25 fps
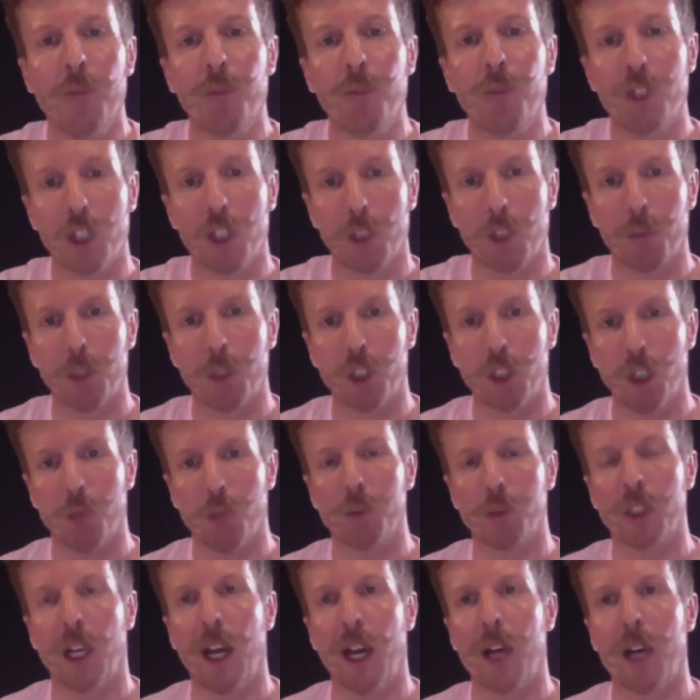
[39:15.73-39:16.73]
till it becomes
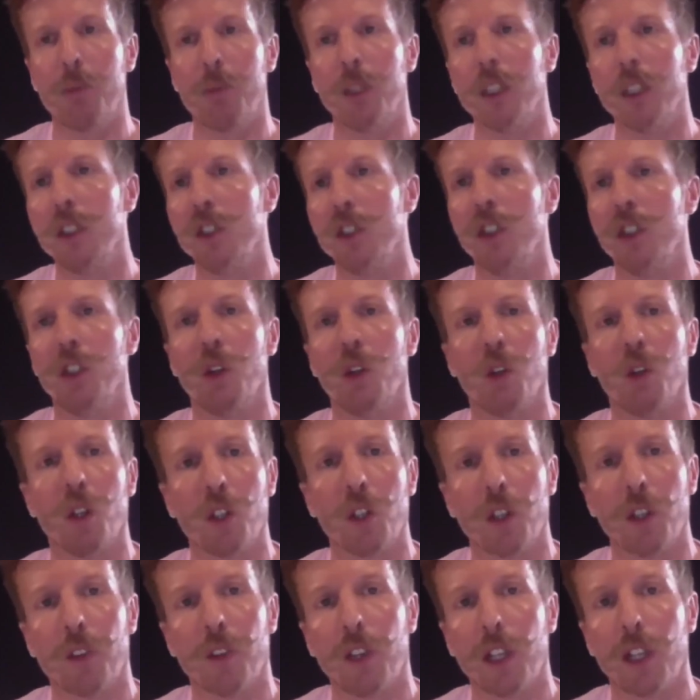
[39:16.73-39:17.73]
a habit and you no
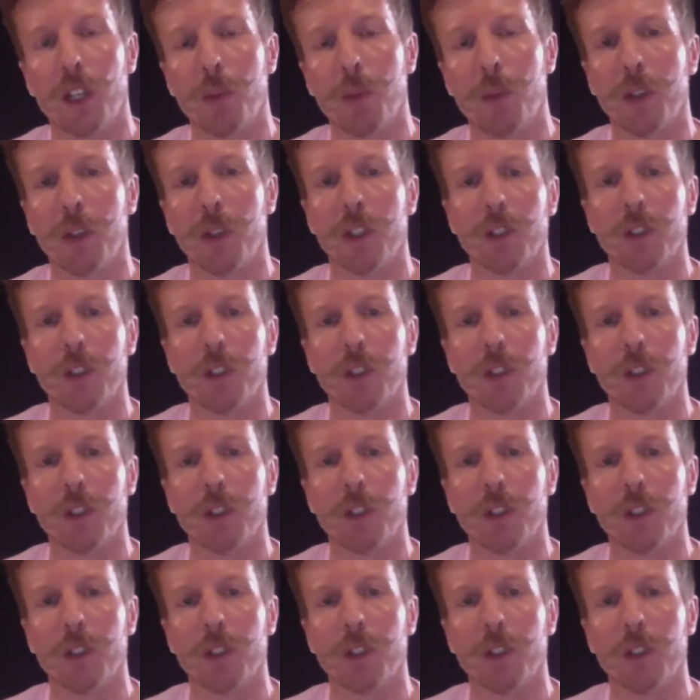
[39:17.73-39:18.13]
longer think about it.